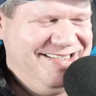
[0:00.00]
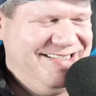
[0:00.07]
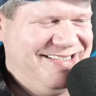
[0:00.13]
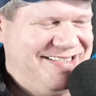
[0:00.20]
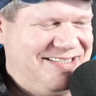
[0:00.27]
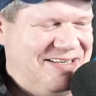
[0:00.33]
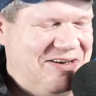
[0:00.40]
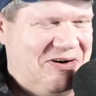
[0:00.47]

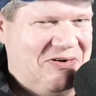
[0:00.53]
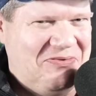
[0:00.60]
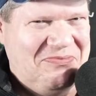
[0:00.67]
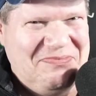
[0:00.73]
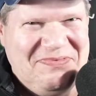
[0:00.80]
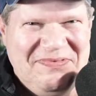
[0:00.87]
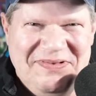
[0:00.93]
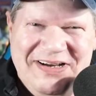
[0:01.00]
So
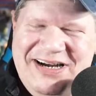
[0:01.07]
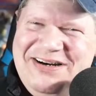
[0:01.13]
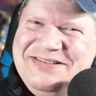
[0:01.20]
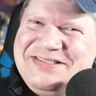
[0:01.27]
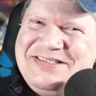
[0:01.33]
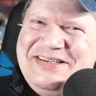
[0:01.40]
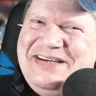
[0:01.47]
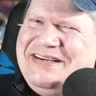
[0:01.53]
I
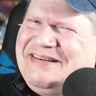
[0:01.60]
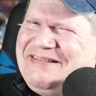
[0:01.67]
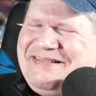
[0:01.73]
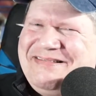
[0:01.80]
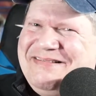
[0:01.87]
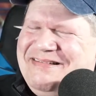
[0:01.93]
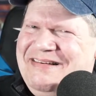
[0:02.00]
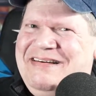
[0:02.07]
was like,
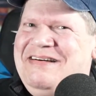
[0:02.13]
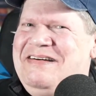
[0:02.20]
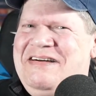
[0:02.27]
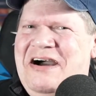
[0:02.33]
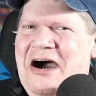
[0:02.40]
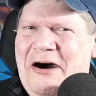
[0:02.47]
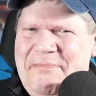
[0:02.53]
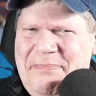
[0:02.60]

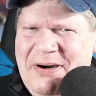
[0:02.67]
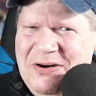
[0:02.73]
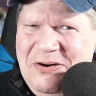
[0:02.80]
a